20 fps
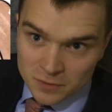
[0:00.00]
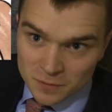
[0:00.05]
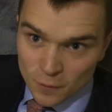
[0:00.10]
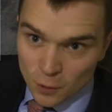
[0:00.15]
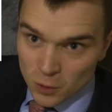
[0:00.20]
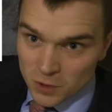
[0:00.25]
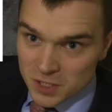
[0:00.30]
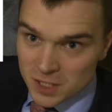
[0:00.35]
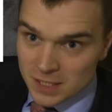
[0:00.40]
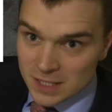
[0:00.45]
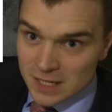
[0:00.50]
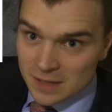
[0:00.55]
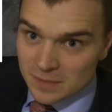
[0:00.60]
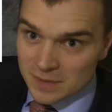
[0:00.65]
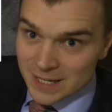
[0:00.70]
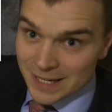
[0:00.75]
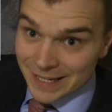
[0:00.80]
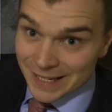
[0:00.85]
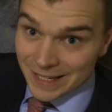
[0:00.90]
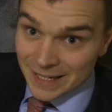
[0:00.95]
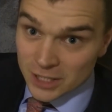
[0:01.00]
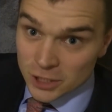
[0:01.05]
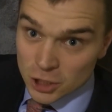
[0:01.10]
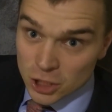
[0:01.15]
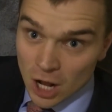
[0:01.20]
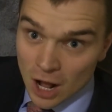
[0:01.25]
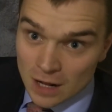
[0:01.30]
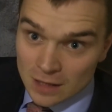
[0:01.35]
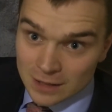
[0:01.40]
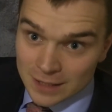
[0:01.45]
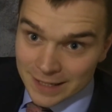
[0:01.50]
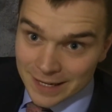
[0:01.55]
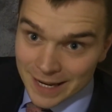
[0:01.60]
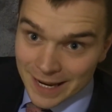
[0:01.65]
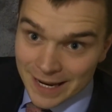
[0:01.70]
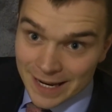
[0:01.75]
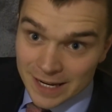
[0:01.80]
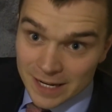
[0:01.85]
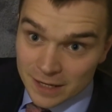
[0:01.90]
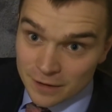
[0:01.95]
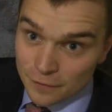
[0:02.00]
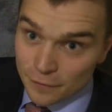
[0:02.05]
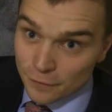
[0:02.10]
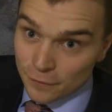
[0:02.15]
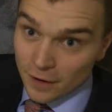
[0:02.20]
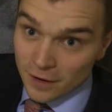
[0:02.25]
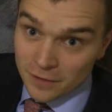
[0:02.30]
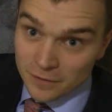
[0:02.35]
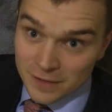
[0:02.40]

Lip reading: forces him to eat a chocolate cake in front